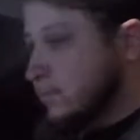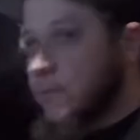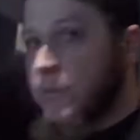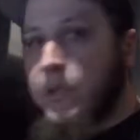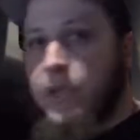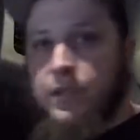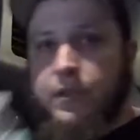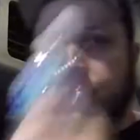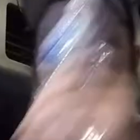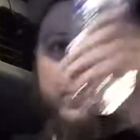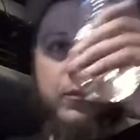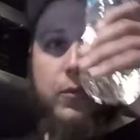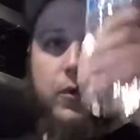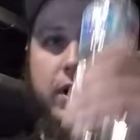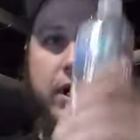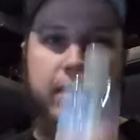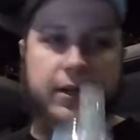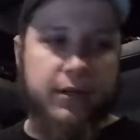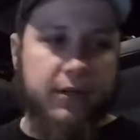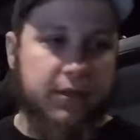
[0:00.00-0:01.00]
get you some
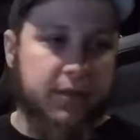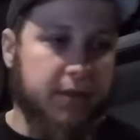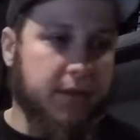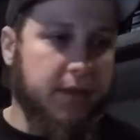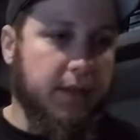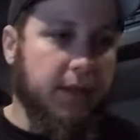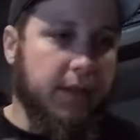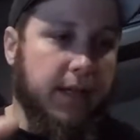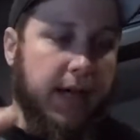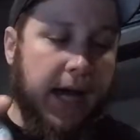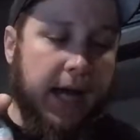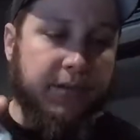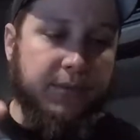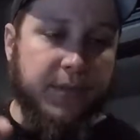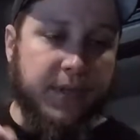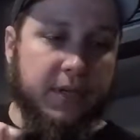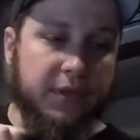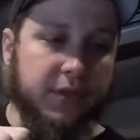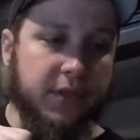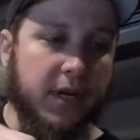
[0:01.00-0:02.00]
water. As
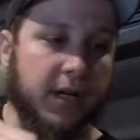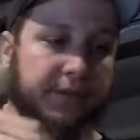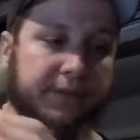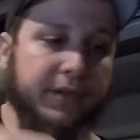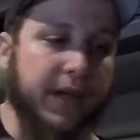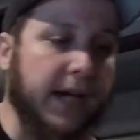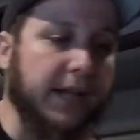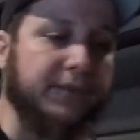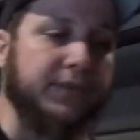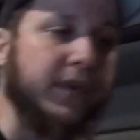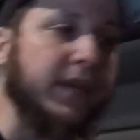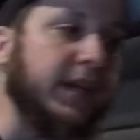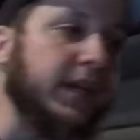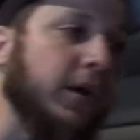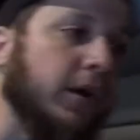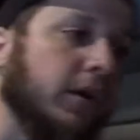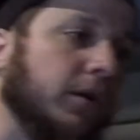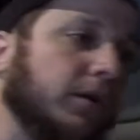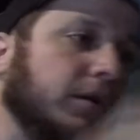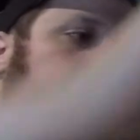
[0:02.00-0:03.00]
we discussed last video,